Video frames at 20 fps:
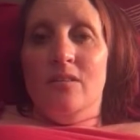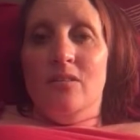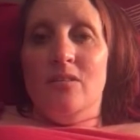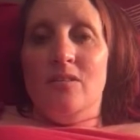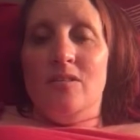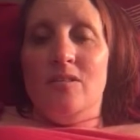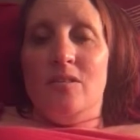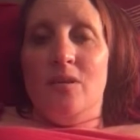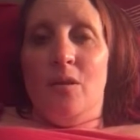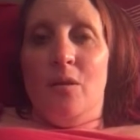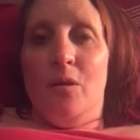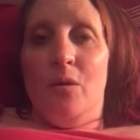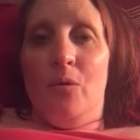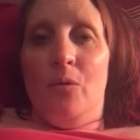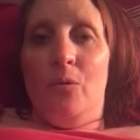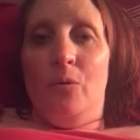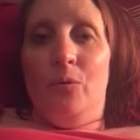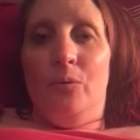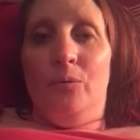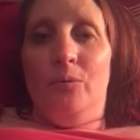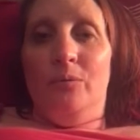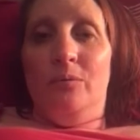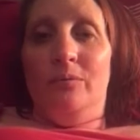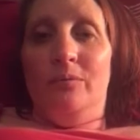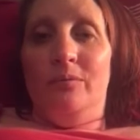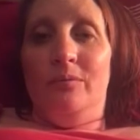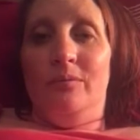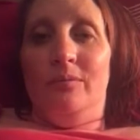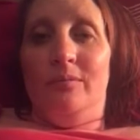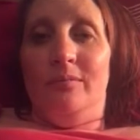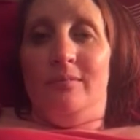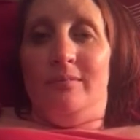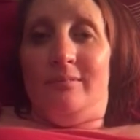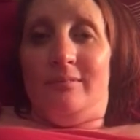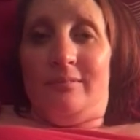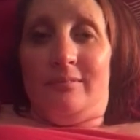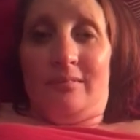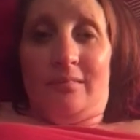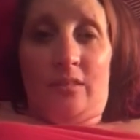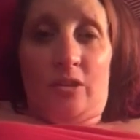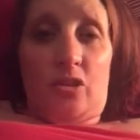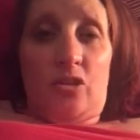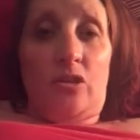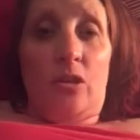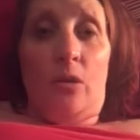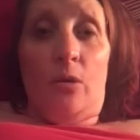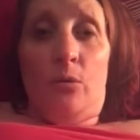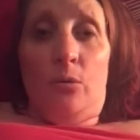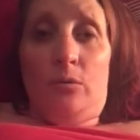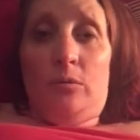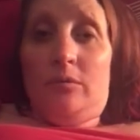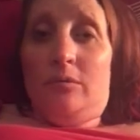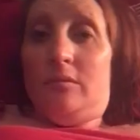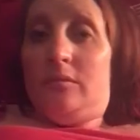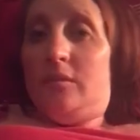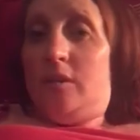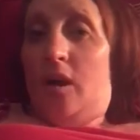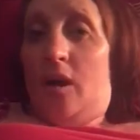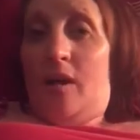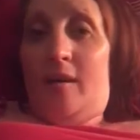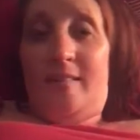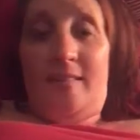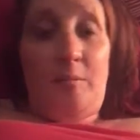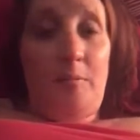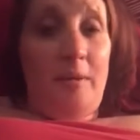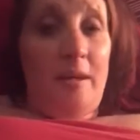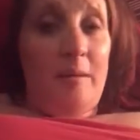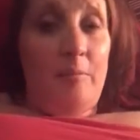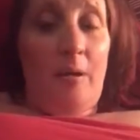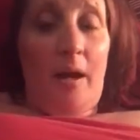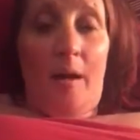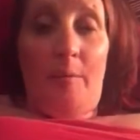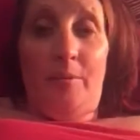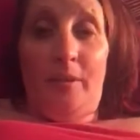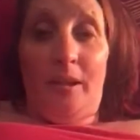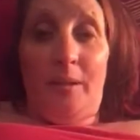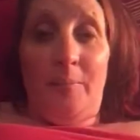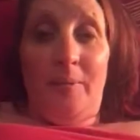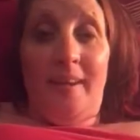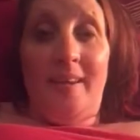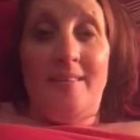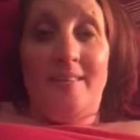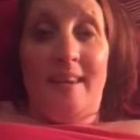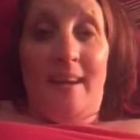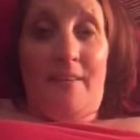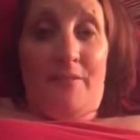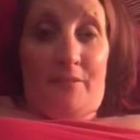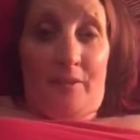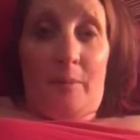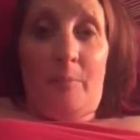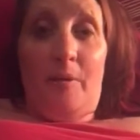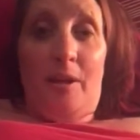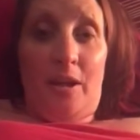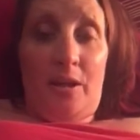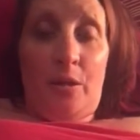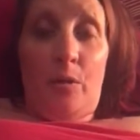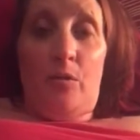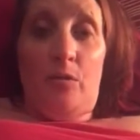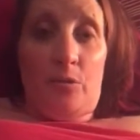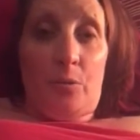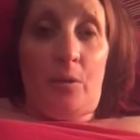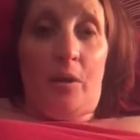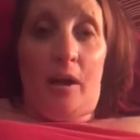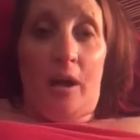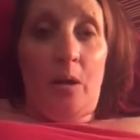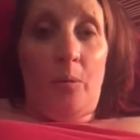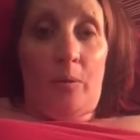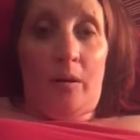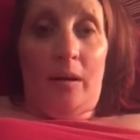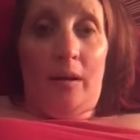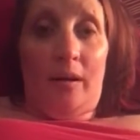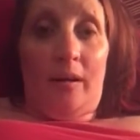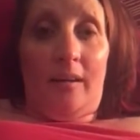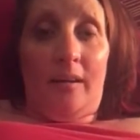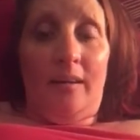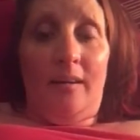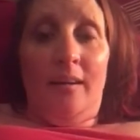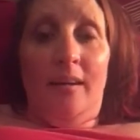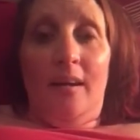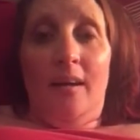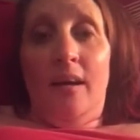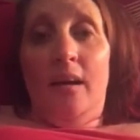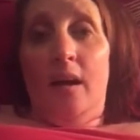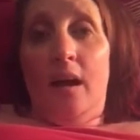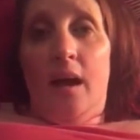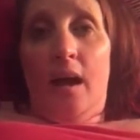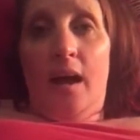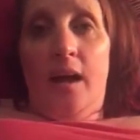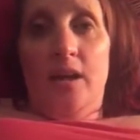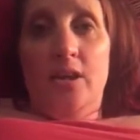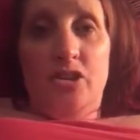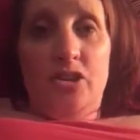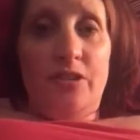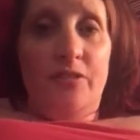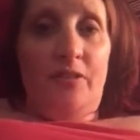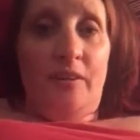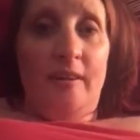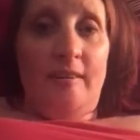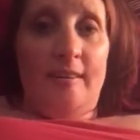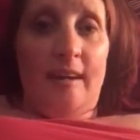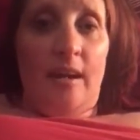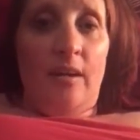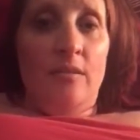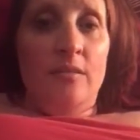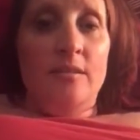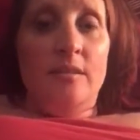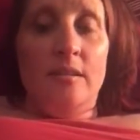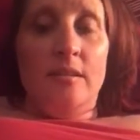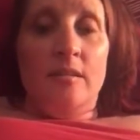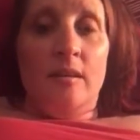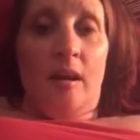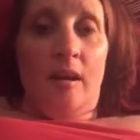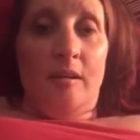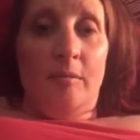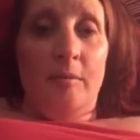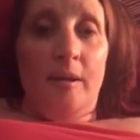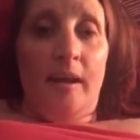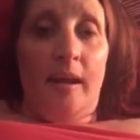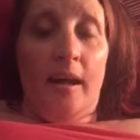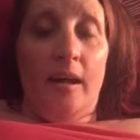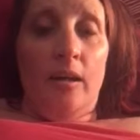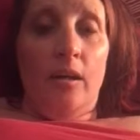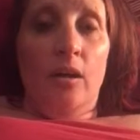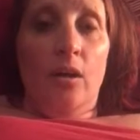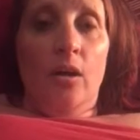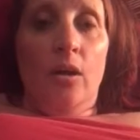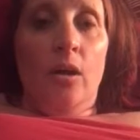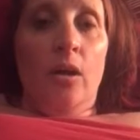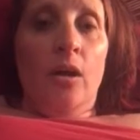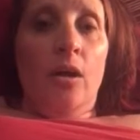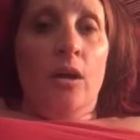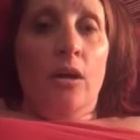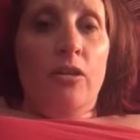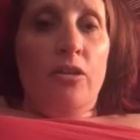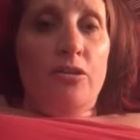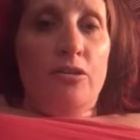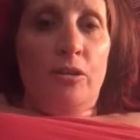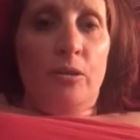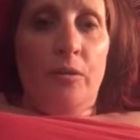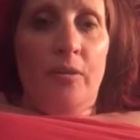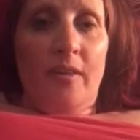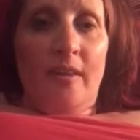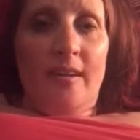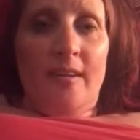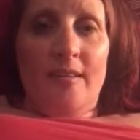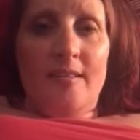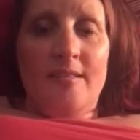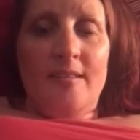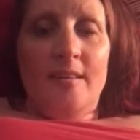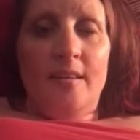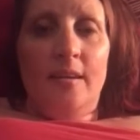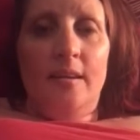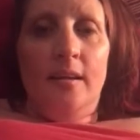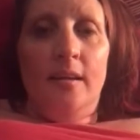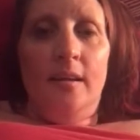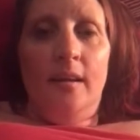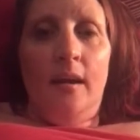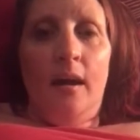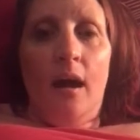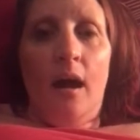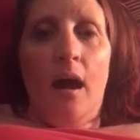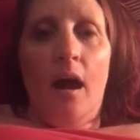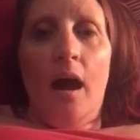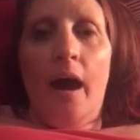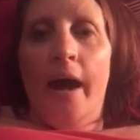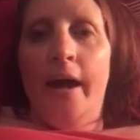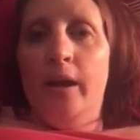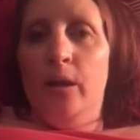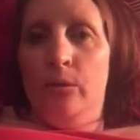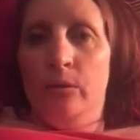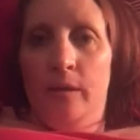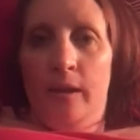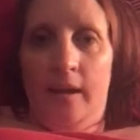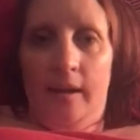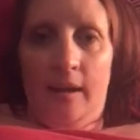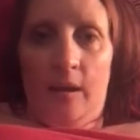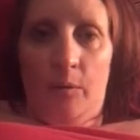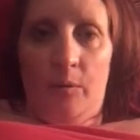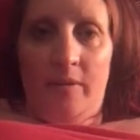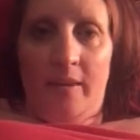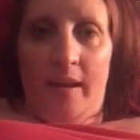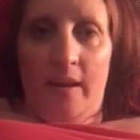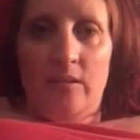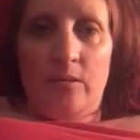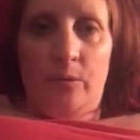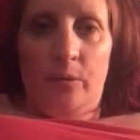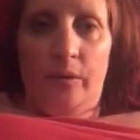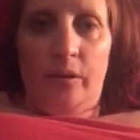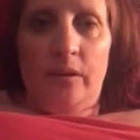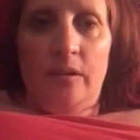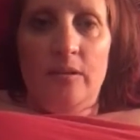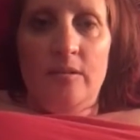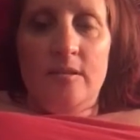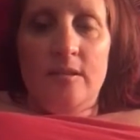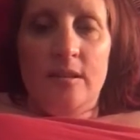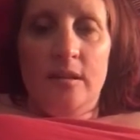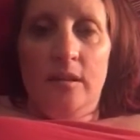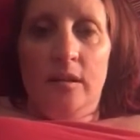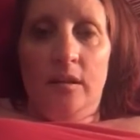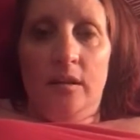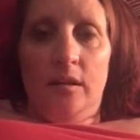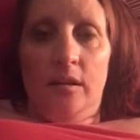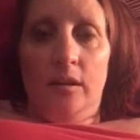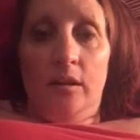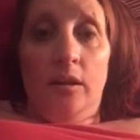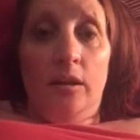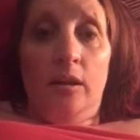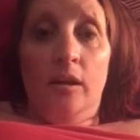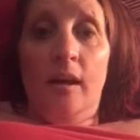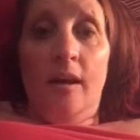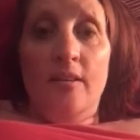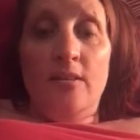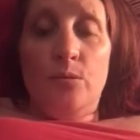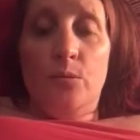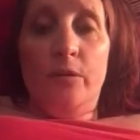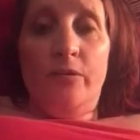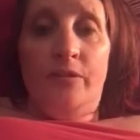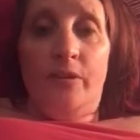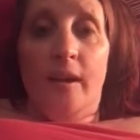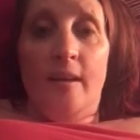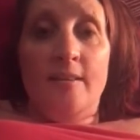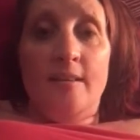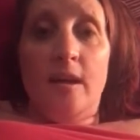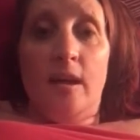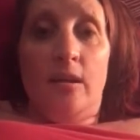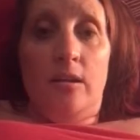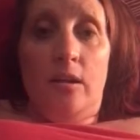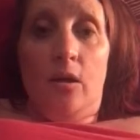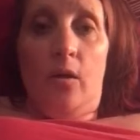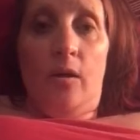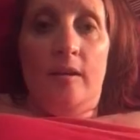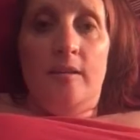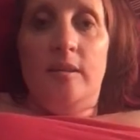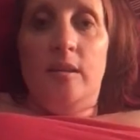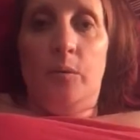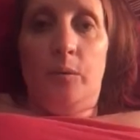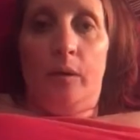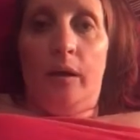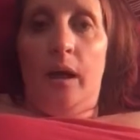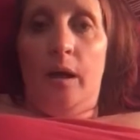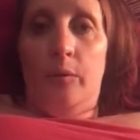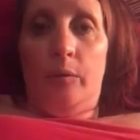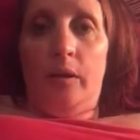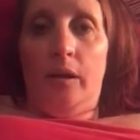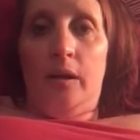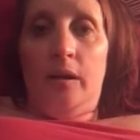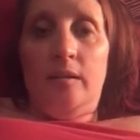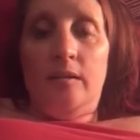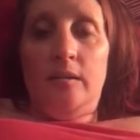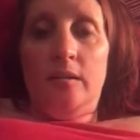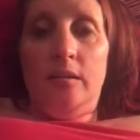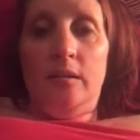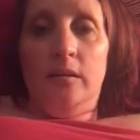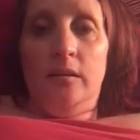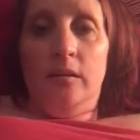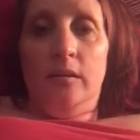So don't talk to me in public because everybody knows where I work. And she freaked out and didn't talk to me again. The truth is, I don't hang out with high schoolers. Her high school friends had no idea where I worked.